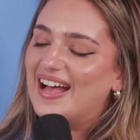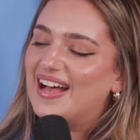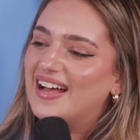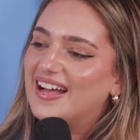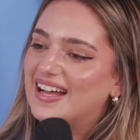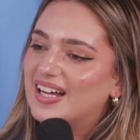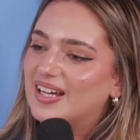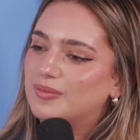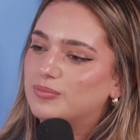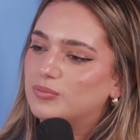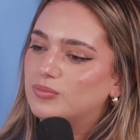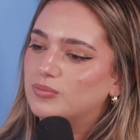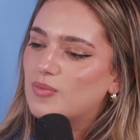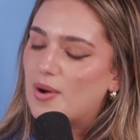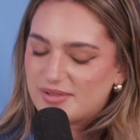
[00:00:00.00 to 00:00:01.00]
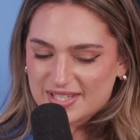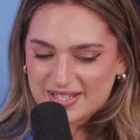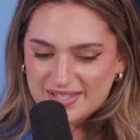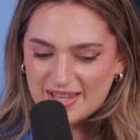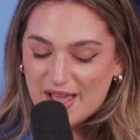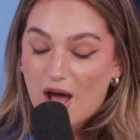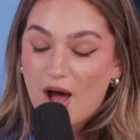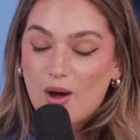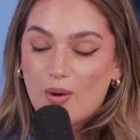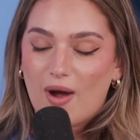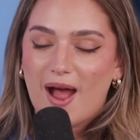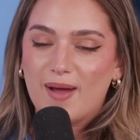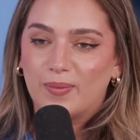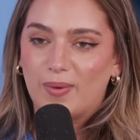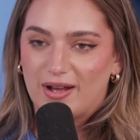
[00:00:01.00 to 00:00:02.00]
off. um... What was I gonna say? Oh,
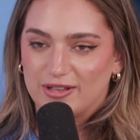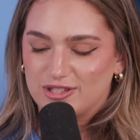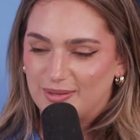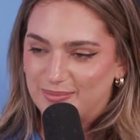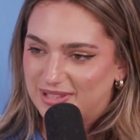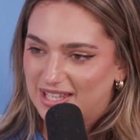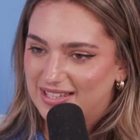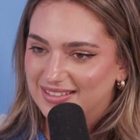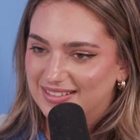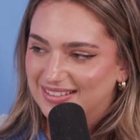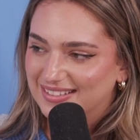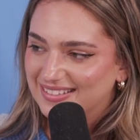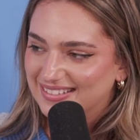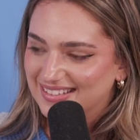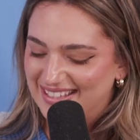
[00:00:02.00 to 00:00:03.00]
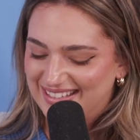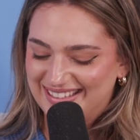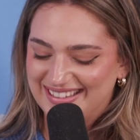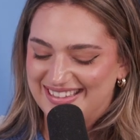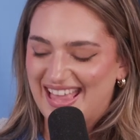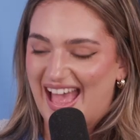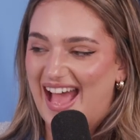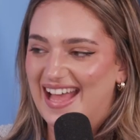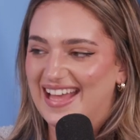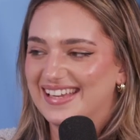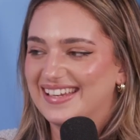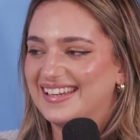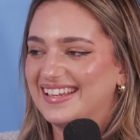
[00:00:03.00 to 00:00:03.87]
I watched something that